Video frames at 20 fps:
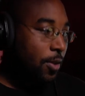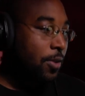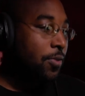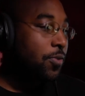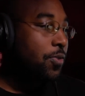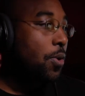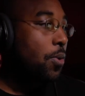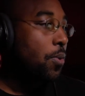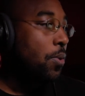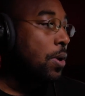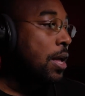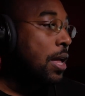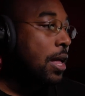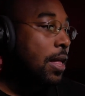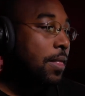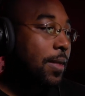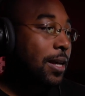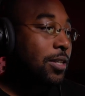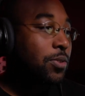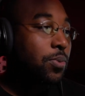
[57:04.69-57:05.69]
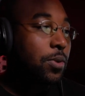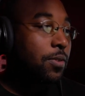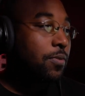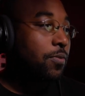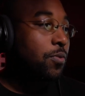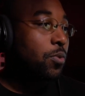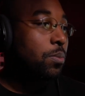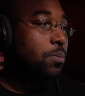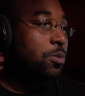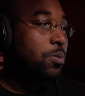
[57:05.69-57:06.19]
So that's what
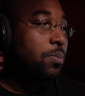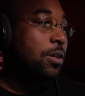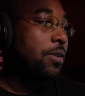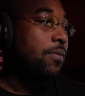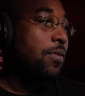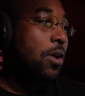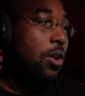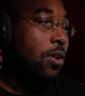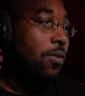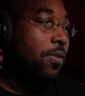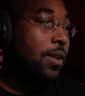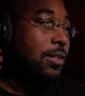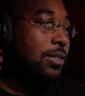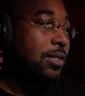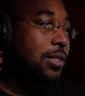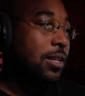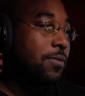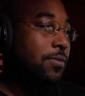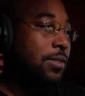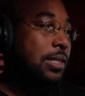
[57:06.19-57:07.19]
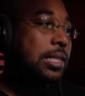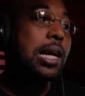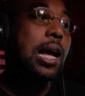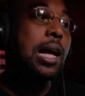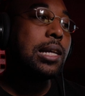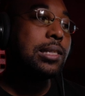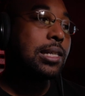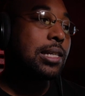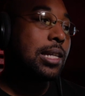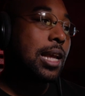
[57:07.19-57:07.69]
informs me of all of that stuff, just
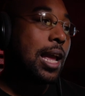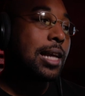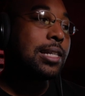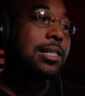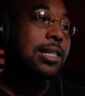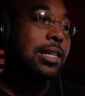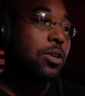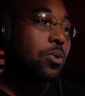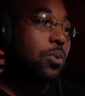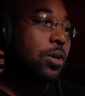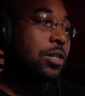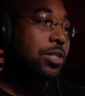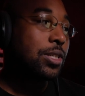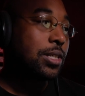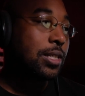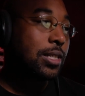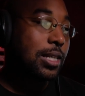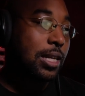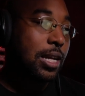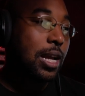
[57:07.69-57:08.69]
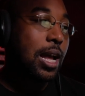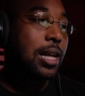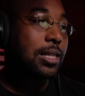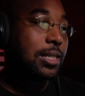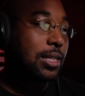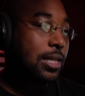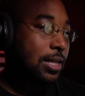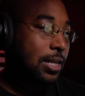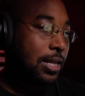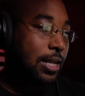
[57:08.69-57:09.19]
constantly asking questions and
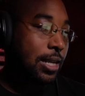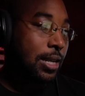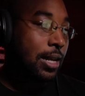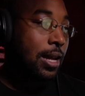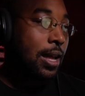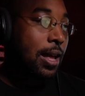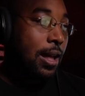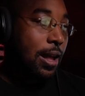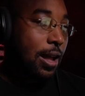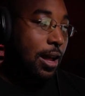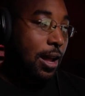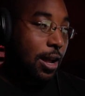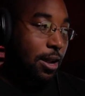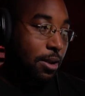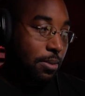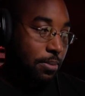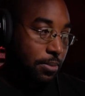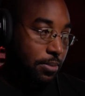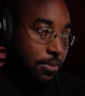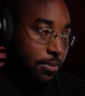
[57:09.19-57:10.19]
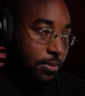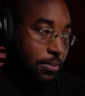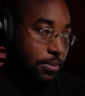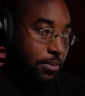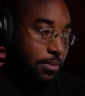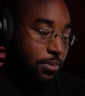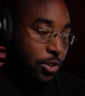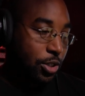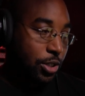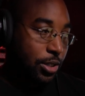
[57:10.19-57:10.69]
constantly um,
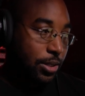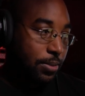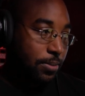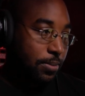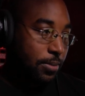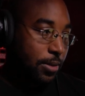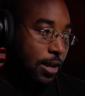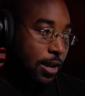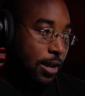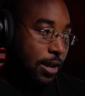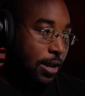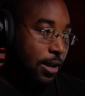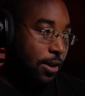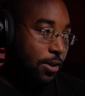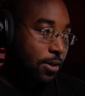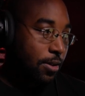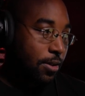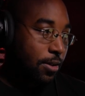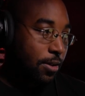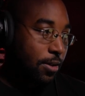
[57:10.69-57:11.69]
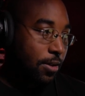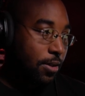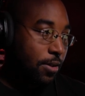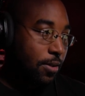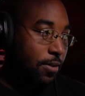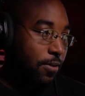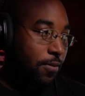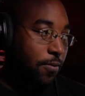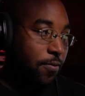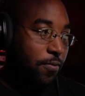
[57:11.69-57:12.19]
just, uh,
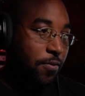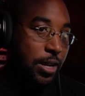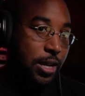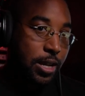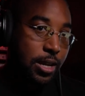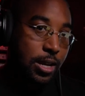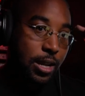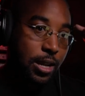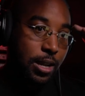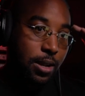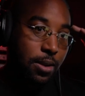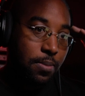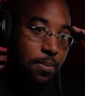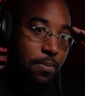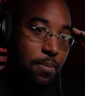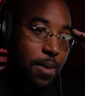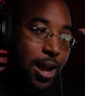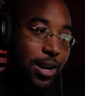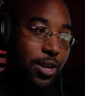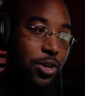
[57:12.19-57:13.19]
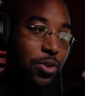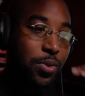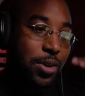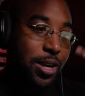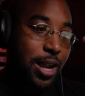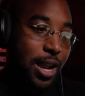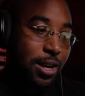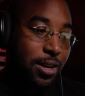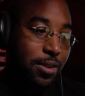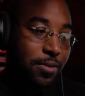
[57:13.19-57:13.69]
feeding my
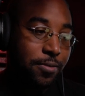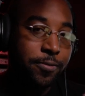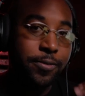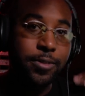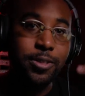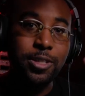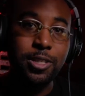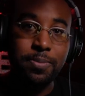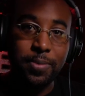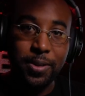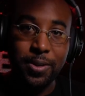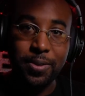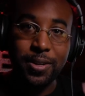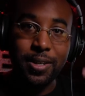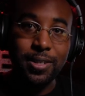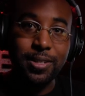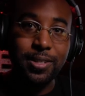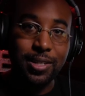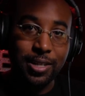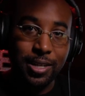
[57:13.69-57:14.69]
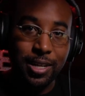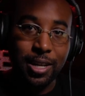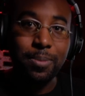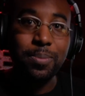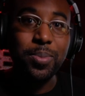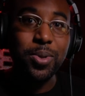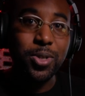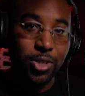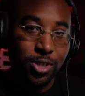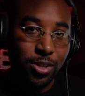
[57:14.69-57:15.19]
creative spirit to keep
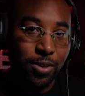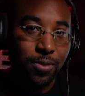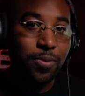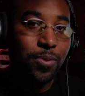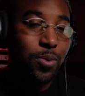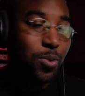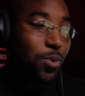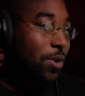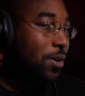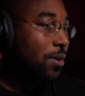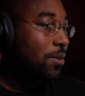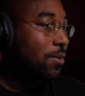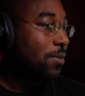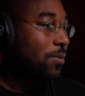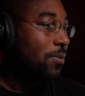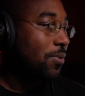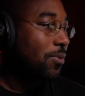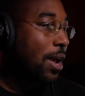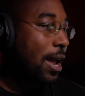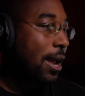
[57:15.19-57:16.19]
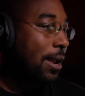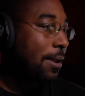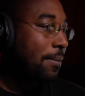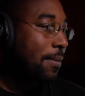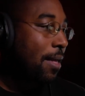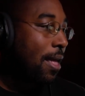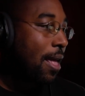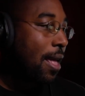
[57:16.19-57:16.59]
pushing forward, right?